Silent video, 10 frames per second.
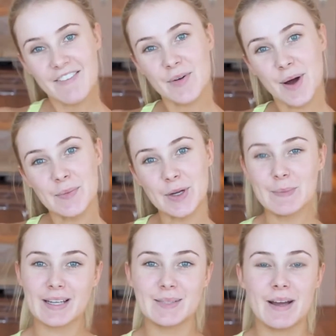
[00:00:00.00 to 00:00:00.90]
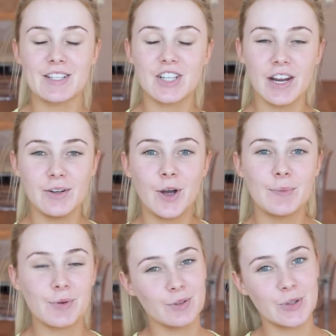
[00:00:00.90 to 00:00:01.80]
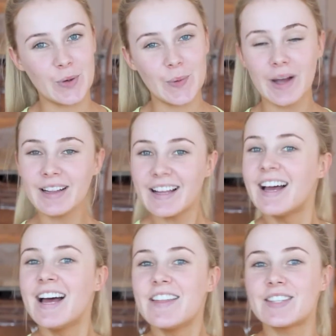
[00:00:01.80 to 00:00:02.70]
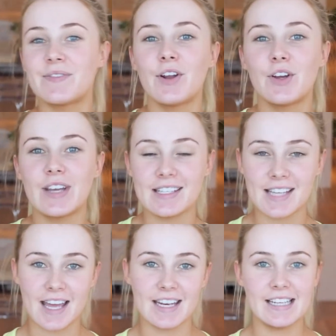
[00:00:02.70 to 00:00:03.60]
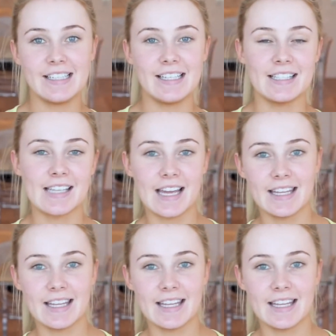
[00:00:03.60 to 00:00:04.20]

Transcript: everyone, welcome back to my channel. Hope you're all doing well. This video is an Iggy